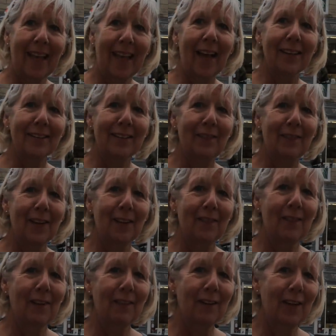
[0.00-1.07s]
counter full of
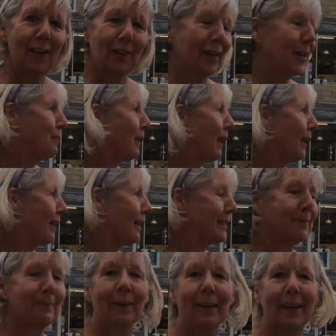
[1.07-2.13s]
lovely looking
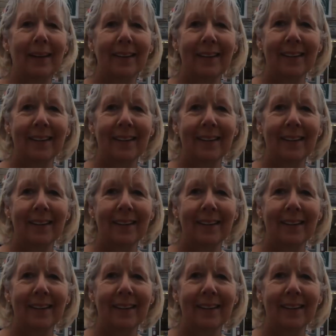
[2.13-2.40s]
pies, but.